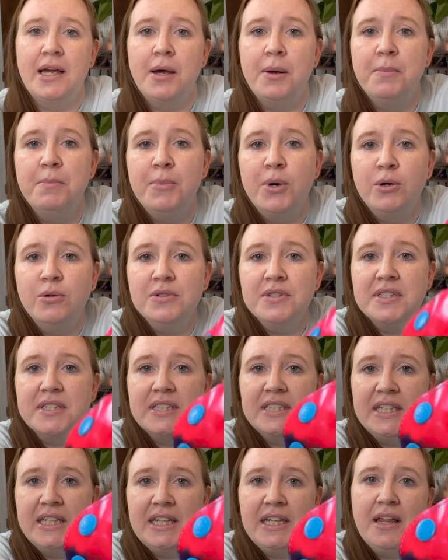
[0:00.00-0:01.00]

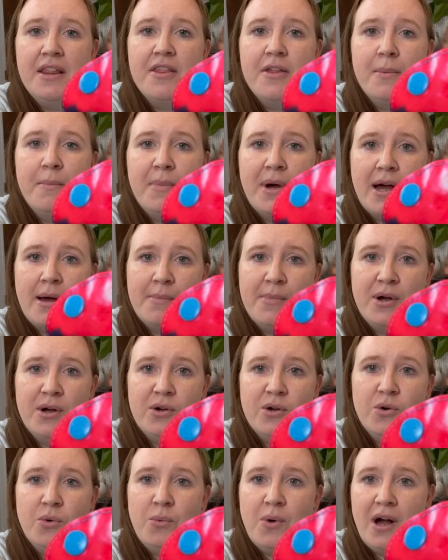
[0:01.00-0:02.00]
mostly the Mama
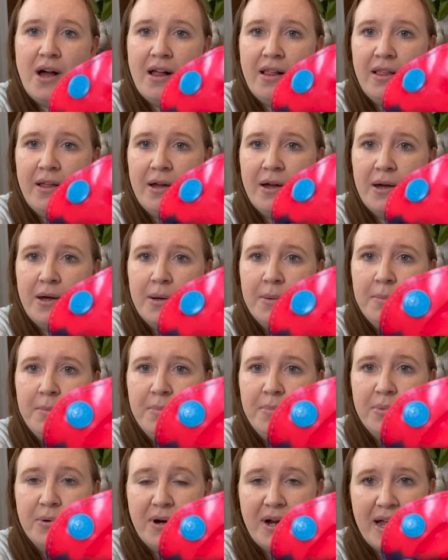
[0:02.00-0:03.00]
Koala
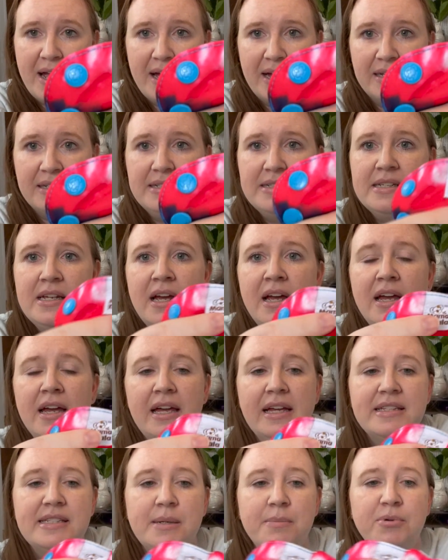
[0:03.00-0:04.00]
brand.
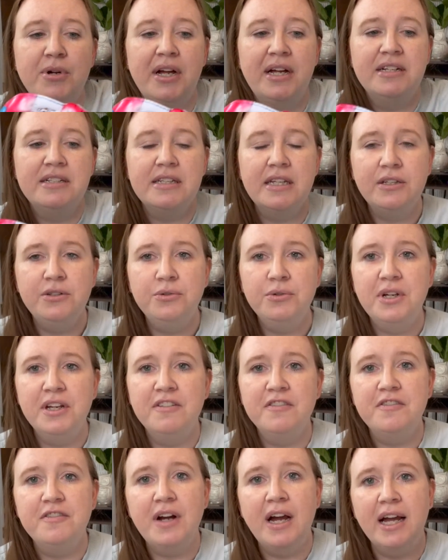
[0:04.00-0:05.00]
It's a brand that you can
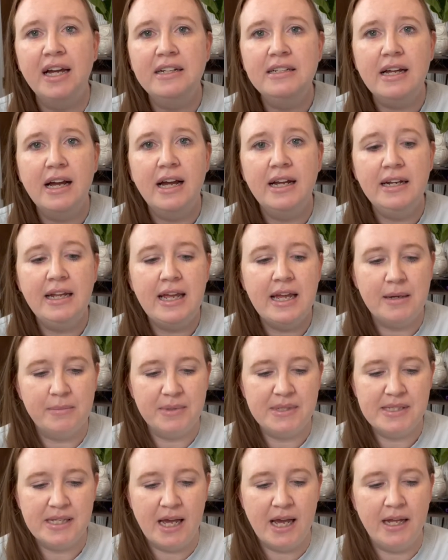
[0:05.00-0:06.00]
find on
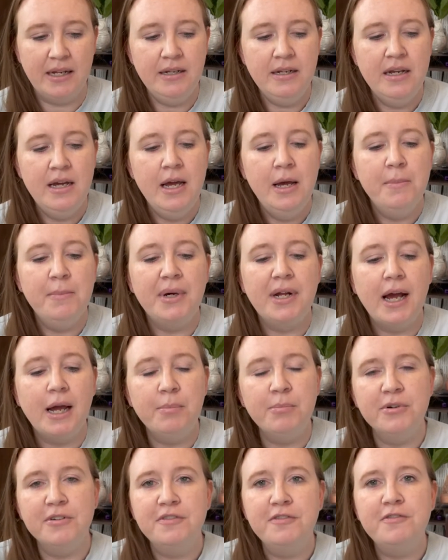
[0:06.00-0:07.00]
Amazon, but I
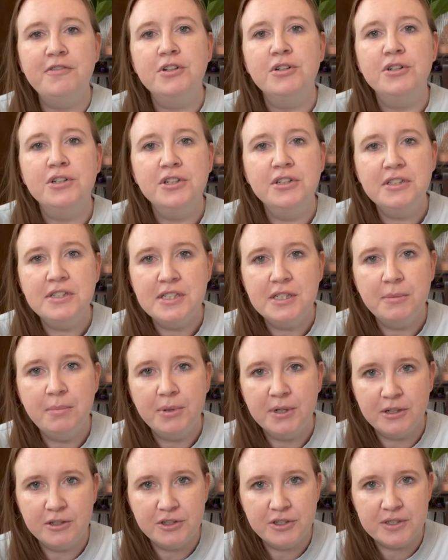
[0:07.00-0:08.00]
prefer to
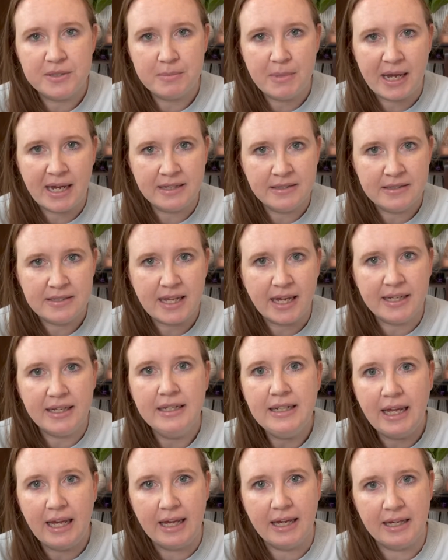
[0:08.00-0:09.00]
purchase mine
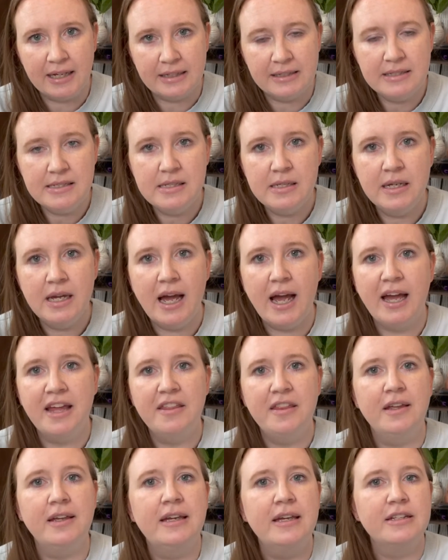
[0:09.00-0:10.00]
secondhand. I
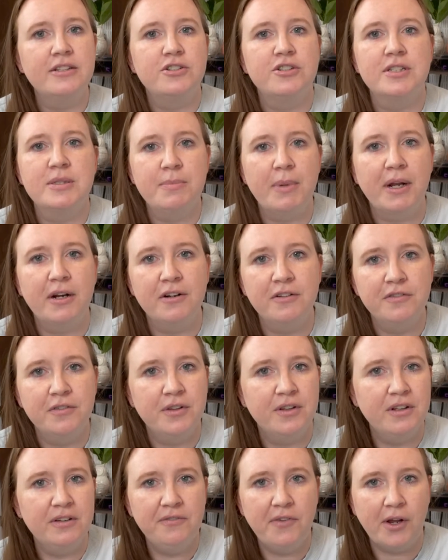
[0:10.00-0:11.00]
think it's just better for
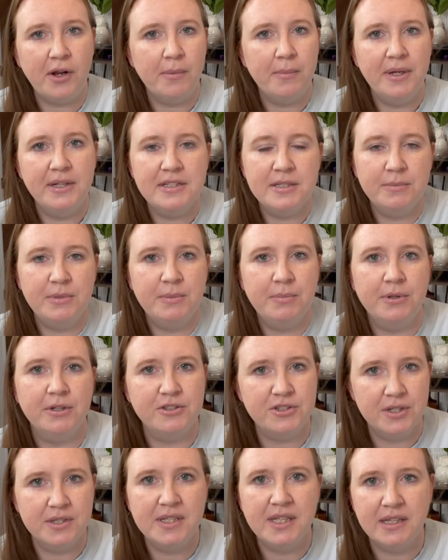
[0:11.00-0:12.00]
the environment to be
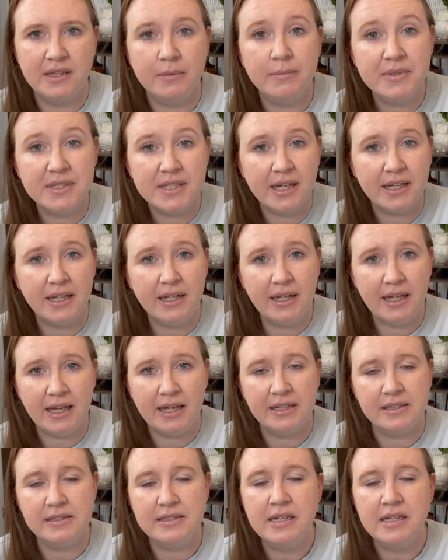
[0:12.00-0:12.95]
purchasing them secondhand.